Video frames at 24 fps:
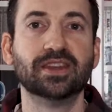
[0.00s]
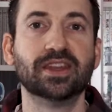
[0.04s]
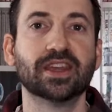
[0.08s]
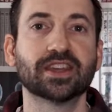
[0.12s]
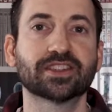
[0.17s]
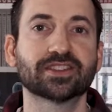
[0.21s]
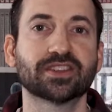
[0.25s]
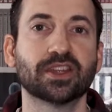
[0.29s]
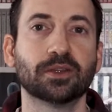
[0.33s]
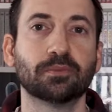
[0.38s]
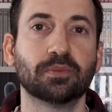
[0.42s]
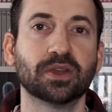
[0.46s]

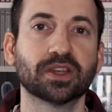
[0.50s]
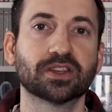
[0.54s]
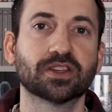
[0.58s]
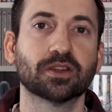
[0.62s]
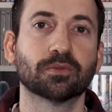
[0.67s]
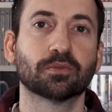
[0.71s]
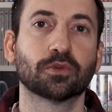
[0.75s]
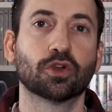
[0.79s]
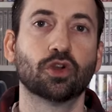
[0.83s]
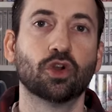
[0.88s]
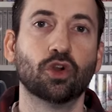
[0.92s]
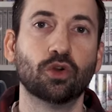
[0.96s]
Next, I picked
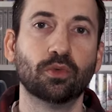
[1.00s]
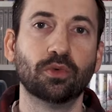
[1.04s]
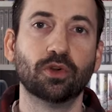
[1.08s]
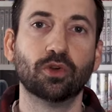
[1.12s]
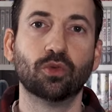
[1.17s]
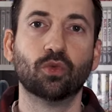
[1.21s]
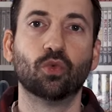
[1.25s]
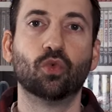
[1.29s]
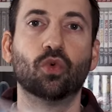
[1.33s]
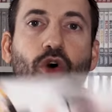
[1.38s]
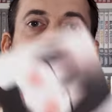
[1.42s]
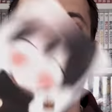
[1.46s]
up Kubo
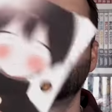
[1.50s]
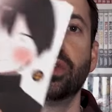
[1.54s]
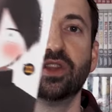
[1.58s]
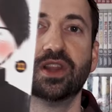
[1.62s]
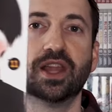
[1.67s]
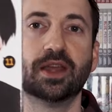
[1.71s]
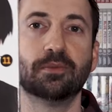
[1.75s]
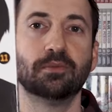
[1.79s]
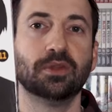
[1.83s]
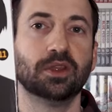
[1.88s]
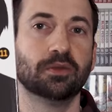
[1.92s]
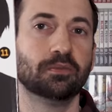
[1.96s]
Won't
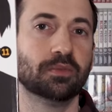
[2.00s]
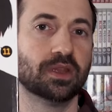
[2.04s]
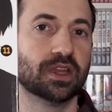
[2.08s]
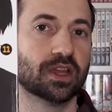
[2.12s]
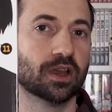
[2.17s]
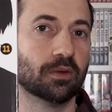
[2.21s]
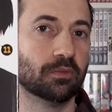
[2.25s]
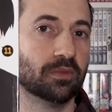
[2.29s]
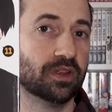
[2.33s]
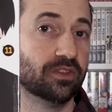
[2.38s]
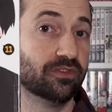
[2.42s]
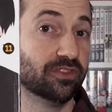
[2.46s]
Let Me
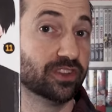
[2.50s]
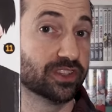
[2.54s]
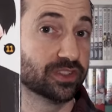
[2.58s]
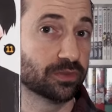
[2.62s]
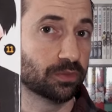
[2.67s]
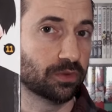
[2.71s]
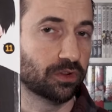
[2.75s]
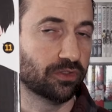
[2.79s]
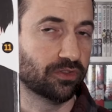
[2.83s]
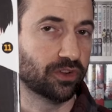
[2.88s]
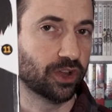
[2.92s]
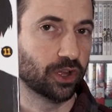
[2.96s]
Become
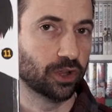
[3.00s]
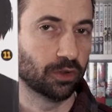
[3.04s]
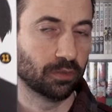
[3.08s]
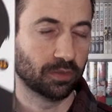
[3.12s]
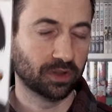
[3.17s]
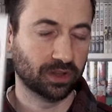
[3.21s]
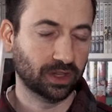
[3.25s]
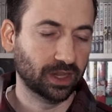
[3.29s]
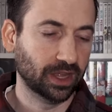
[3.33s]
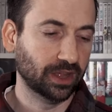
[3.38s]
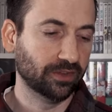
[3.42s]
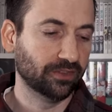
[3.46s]
Invisible, Volume
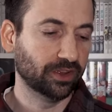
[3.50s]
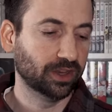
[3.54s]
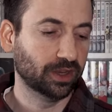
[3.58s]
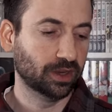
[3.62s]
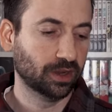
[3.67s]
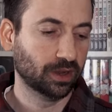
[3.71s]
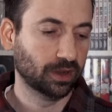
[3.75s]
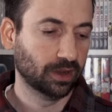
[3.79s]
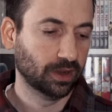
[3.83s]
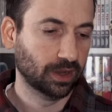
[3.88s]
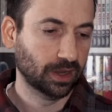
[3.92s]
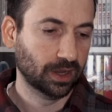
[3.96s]
11,
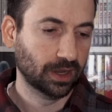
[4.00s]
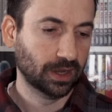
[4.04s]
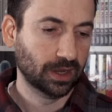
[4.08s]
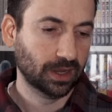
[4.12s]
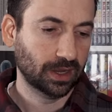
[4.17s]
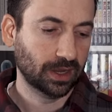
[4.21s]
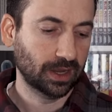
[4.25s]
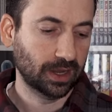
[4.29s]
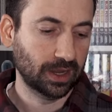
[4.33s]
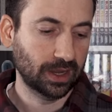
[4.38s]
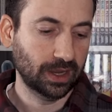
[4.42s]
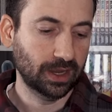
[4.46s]

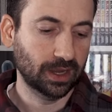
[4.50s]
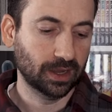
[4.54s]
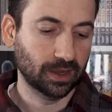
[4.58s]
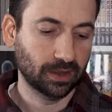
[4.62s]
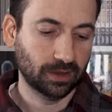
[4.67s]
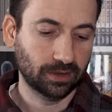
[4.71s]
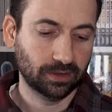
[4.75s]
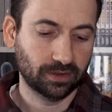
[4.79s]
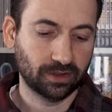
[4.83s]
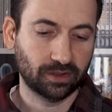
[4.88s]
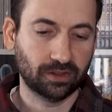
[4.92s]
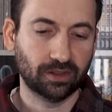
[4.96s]

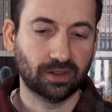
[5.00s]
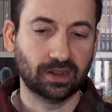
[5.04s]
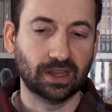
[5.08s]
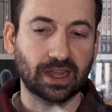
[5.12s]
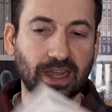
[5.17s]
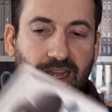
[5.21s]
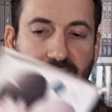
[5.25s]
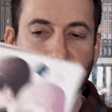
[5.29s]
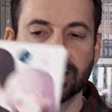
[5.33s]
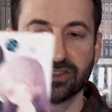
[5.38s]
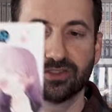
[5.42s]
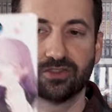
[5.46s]
and the
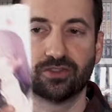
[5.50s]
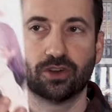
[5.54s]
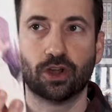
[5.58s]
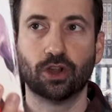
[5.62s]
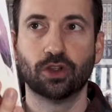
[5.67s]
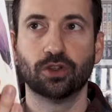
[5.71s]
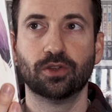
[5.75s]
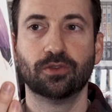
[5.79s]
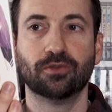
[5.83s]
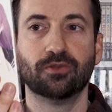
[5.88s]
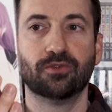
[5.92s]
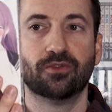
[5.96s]
last
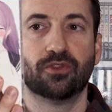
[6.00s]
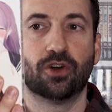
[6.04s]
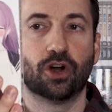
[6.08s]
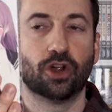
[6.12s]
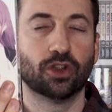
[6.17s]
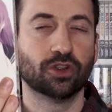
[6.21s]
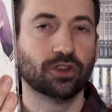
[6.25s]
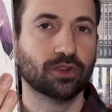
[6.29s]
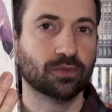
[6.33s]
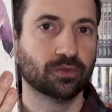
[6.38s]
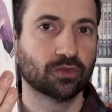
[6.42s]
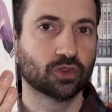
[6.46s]
volume,
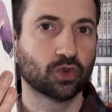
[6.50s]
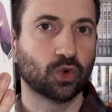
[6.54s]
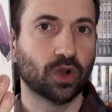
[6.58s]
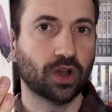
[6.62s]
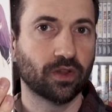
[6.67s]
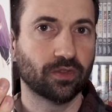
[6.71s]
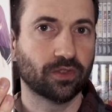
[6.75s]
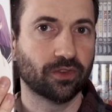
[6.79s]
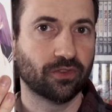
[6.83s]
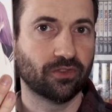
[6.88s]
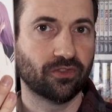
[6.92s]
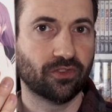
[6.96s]
Volume
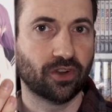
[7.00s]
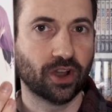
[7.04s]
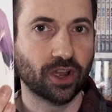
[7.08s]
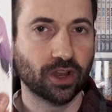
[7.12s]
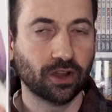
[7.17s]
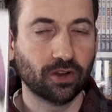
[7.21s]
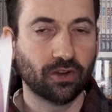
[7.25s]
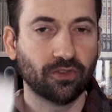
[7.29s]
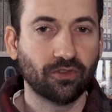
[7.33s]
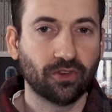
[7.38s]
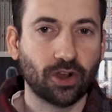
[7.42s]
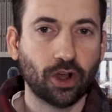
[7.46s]
12, the
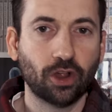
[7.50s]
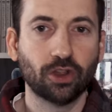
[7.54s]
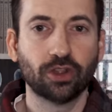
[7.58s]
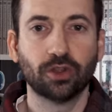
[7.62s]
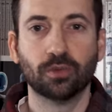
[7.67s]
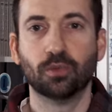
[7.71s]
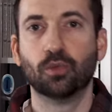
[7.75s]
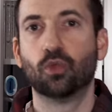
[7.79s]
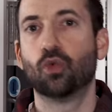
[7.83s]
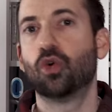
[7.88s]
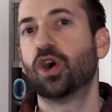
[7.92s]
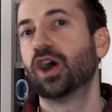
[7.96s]
final
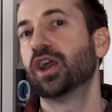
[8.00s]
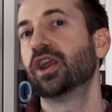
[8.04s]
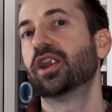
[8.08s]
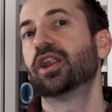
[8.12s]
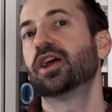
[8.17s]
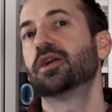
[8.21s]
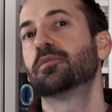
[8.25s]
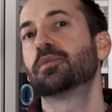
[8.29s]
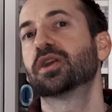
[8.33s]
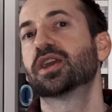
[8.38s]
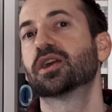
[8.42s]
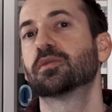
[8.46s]
volume. Why did
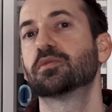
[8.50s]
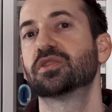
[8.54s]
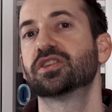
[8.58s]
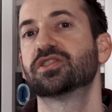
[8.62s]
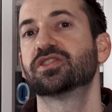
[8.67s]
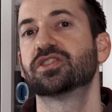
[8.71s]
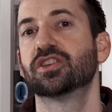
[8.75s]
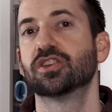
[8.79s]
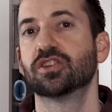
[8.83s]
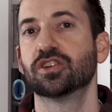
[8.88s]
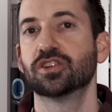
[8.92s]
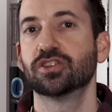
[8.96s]
I pick up the
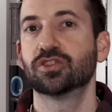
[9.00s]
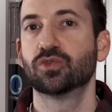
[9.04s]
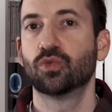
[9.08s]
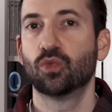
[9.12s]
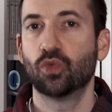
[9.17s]
series?